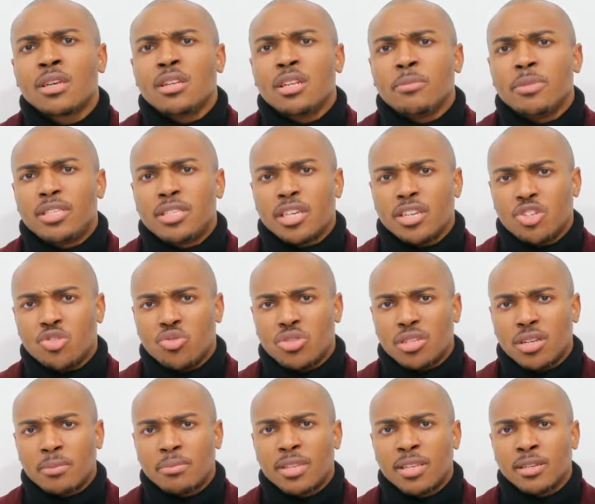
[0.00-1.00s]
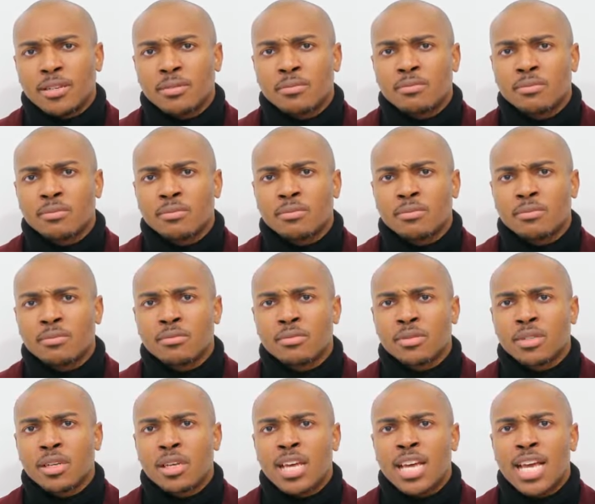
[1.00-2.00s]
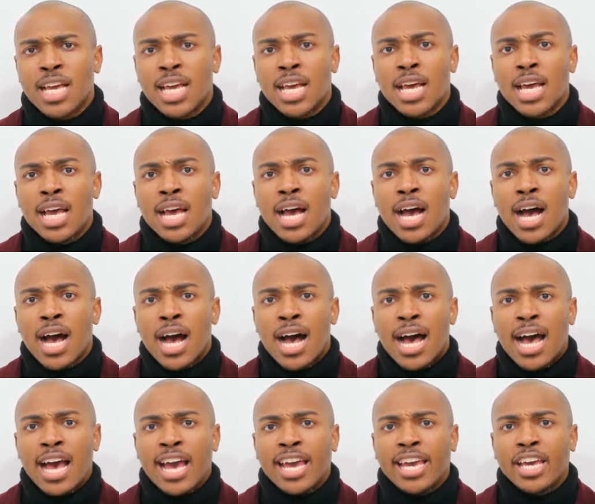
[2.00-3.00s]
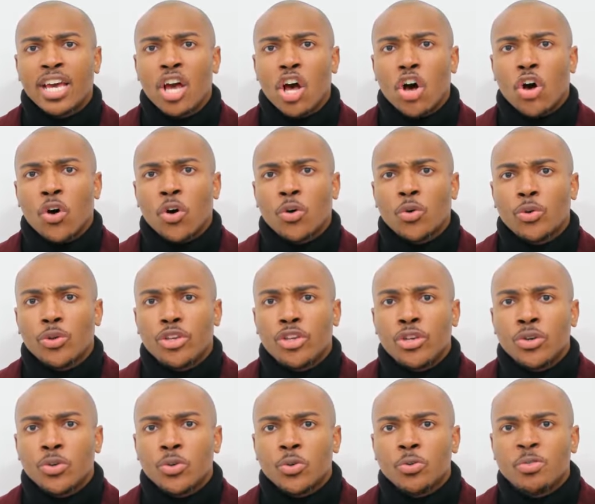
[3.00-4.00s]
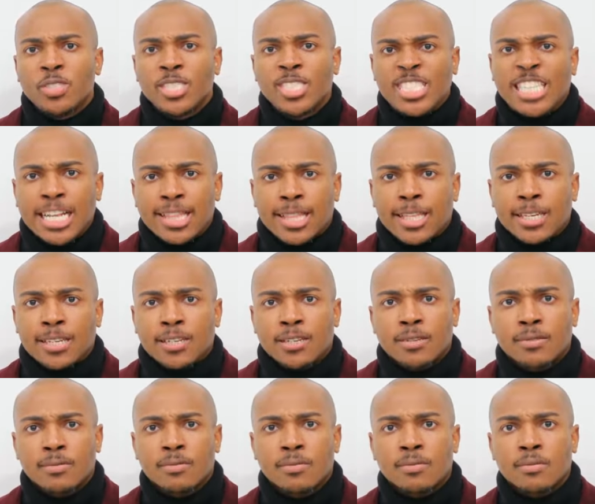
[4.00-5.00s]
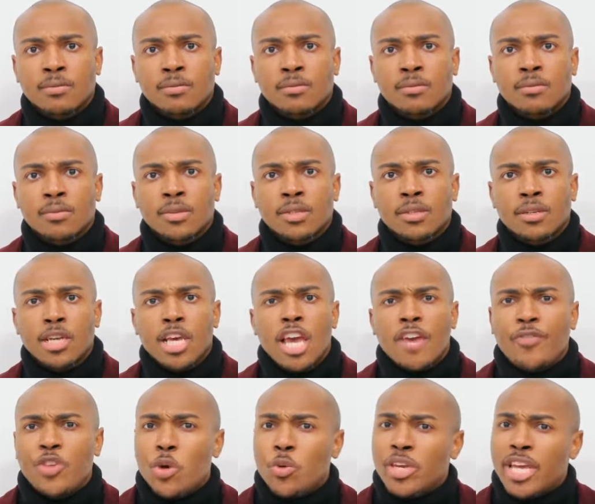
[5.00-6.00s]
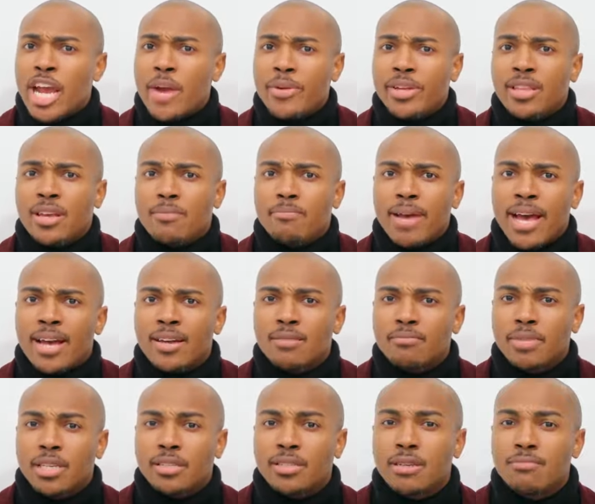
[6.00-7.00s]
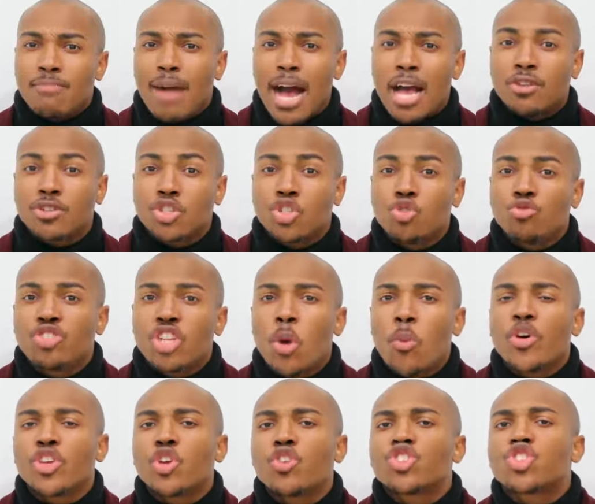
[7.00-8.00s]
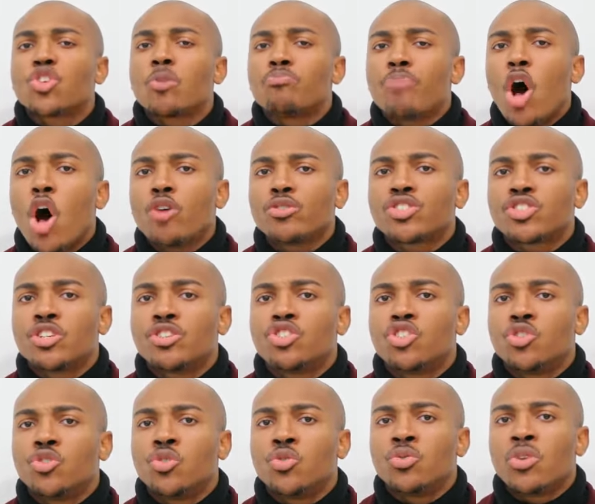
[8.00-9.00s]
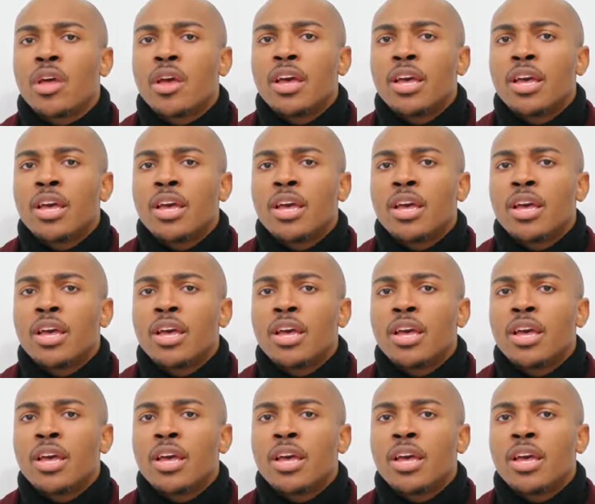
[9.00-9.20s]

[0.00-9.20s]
Let me tell you something. I owe you nothing. If you carry that bag a million miles, you did what you're supposed to do,